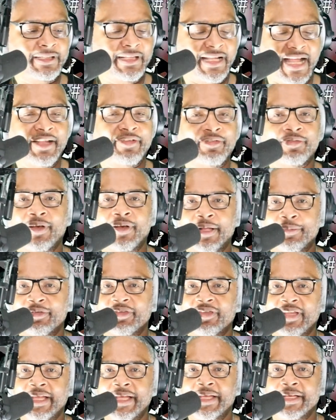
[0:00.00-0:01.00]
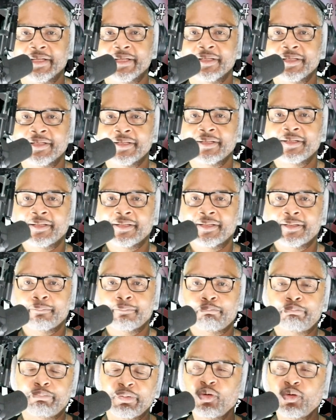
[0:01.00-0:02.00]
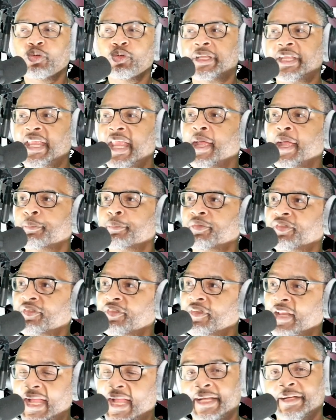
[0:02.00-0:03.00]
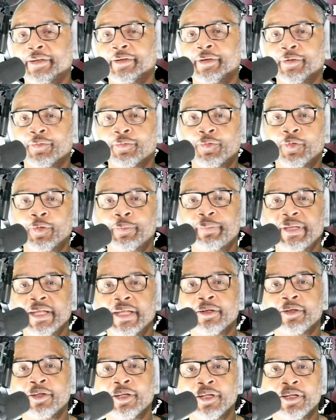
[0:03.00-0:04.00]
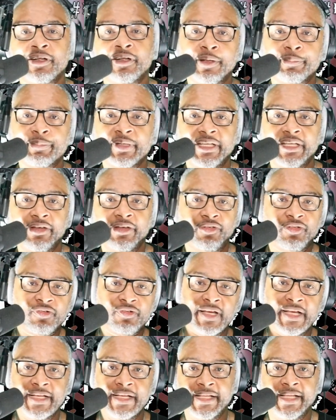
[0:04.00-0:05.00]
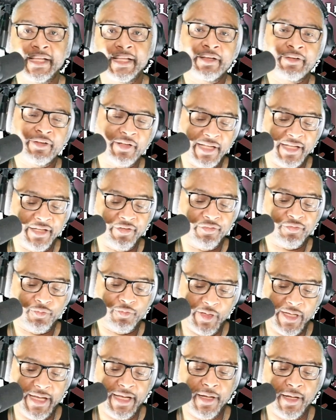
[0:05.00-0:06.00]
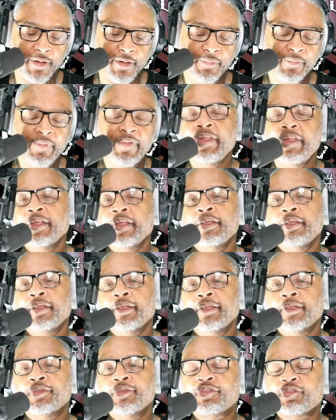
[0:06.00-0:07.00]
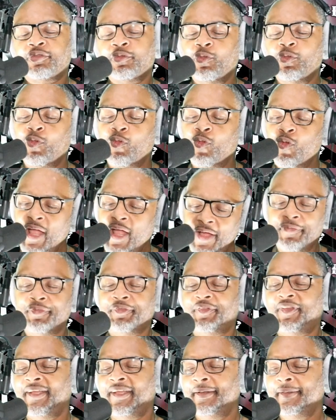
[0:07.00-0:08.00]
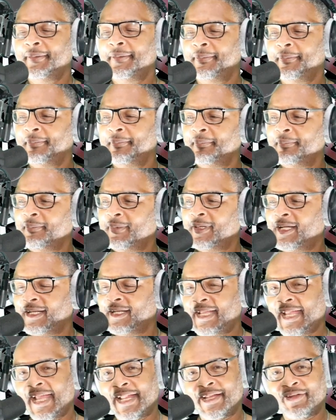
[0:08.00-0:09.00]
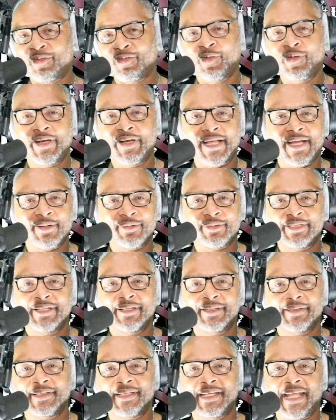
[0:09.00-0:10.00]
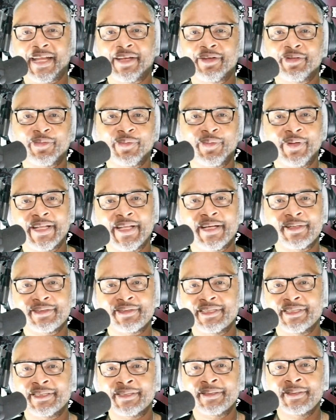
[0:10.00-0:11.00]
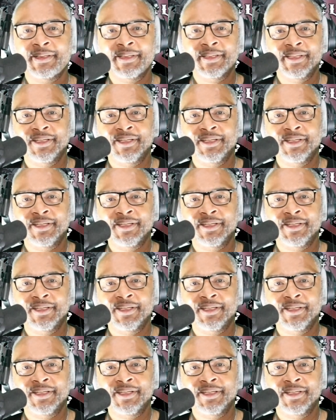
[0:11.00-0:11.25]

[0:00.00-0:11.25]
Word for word: That's what I'm saying. Boot Camp Schneider would be a good company to train at as well. Swift, I gotta throw it out there. Gotta throw it out there.